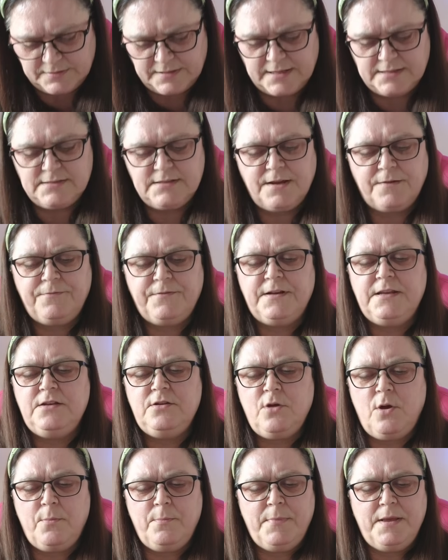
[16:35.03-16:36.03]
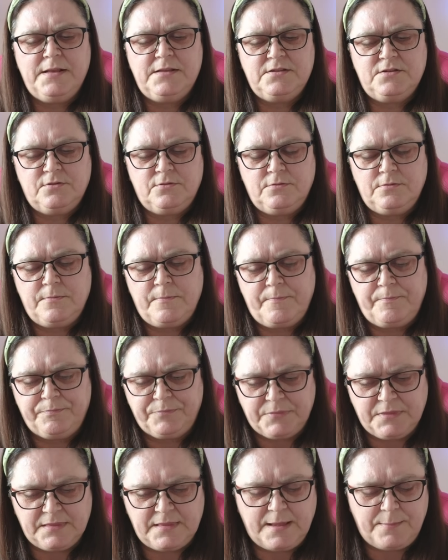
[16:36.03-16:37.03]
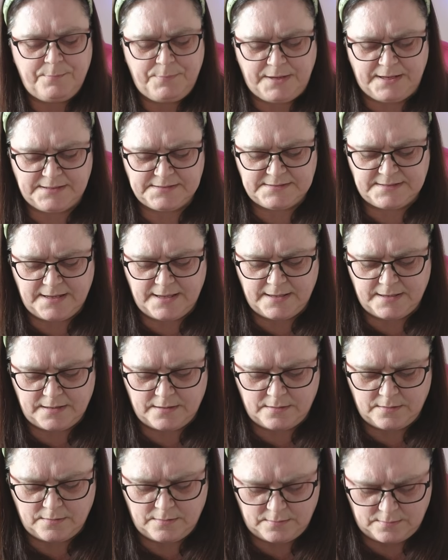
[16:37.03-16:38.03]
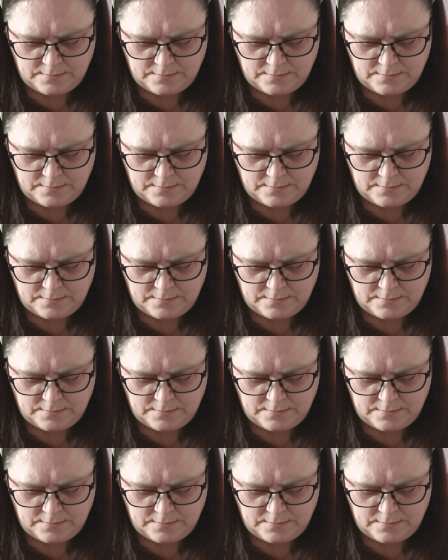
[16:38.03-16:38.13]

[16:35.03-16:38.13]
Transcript: They're definitely not metal. They're plastic.